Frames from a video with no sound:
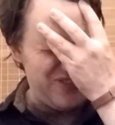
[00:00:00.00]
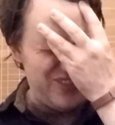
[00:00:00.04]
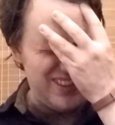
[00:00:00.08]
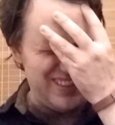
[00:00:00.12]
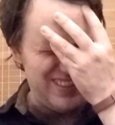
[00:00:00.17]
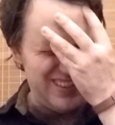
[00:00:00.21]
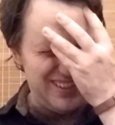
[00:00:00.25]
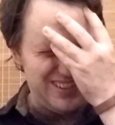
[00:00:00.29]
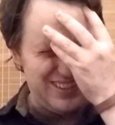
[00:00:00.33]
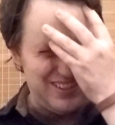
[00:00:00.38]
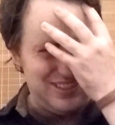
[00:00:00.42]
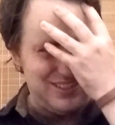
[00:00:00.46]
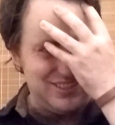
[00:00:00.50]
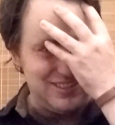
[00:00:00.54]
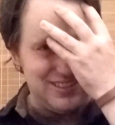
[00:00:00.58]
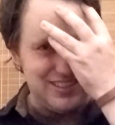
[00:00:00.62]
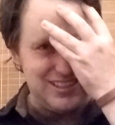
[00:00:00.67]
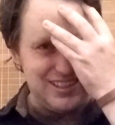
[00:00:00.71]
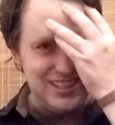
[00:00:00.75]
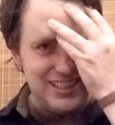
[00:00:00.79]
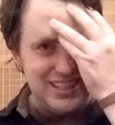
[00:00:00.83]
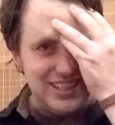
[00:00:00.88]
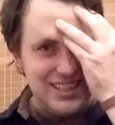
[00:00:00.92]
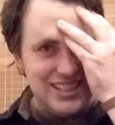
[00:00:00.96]

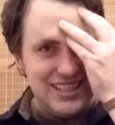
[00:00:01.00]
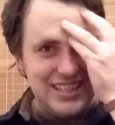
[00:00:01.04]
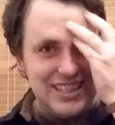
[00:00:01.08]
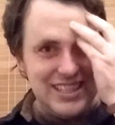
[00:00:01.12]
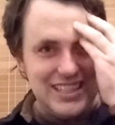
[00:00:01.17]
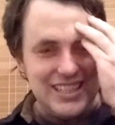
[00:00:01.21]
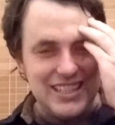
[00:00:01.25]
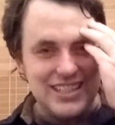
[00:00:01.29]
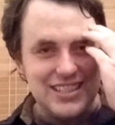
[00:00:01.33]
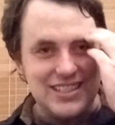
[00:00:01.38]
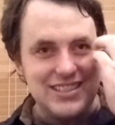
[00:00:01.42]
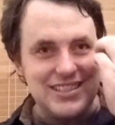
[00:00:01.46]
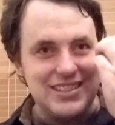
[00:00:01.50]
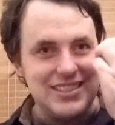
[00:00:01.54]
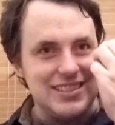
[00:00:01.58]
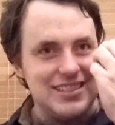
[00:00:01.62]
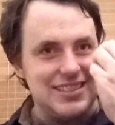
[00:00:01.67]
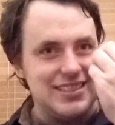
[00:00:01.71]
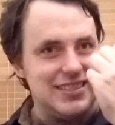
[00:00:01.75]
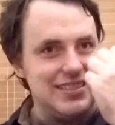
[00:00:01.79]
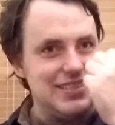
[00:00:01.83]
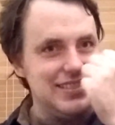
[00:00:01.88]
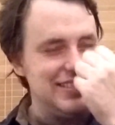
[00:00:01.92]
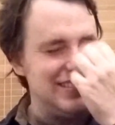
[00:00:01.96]
physical. It
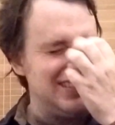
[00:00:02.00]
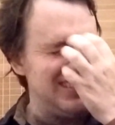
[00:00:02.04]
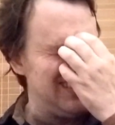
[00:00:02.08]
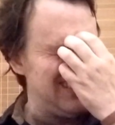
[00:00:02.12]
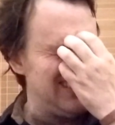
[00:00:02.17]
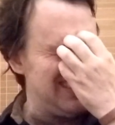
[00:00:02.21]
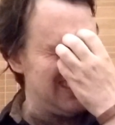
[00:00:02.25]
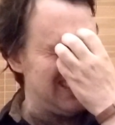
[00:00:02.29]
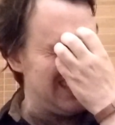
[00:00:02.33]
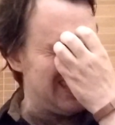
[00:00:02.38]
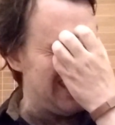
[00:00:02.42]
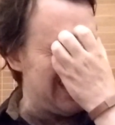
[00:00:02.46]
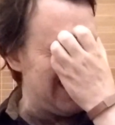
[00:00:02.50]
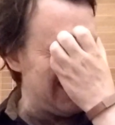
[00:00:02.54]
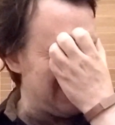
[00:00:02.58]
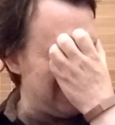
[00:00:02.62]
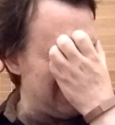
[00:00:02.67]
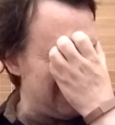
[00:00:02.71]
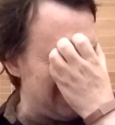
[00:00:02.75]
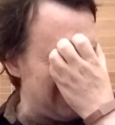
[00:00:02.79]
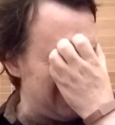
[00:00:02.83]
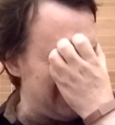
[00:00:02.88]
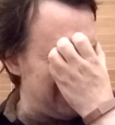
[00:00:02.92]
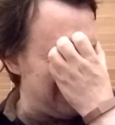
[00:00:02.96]
just
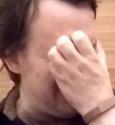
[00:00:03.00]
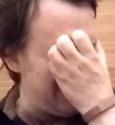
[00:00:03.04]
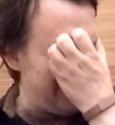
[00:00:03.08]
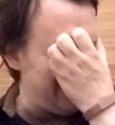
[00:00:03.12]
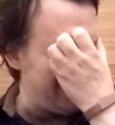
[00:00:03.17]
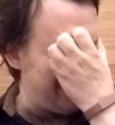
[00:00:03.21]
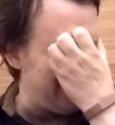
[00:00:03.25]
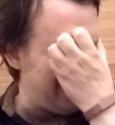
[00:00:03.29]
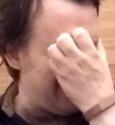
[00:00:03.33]
gets into your